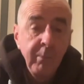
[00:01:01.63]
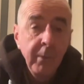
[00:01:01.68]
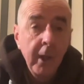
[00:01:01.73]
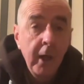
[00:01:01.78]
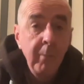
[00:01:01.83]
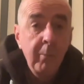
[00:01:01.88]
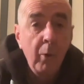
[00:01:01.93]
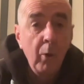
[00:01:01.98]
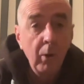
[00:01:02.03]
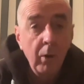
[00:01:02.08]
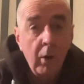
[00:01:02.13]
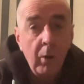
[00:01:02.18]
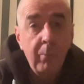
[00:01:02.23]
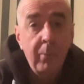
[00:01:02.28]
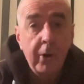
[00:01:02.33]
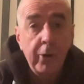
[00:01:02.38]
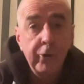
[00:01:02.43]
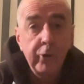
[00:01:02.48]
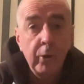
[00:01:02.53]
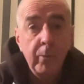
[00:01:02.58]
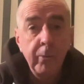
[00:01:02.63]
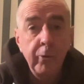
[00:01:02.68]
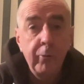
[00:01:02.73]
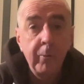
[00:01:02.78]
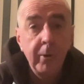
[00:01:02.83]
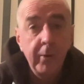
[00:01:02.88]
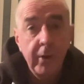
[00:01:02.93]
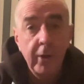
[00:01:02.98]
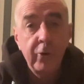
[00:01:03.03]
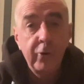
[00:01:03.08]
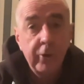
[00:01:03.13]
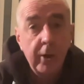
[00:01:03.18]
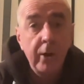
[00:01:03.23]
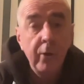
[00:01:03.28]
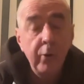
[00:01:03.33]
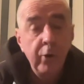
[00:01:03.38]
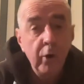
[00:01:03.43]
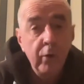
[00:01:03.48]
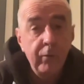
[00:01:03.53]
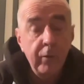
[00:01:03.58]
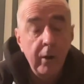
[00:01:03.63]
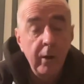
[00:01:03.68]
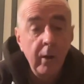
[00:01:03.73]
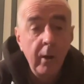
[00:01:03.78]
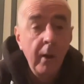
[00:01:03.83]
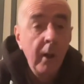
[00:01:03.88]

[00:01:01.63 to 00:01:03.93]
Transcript: He put a lot of pressure on me to be this, that, and the other.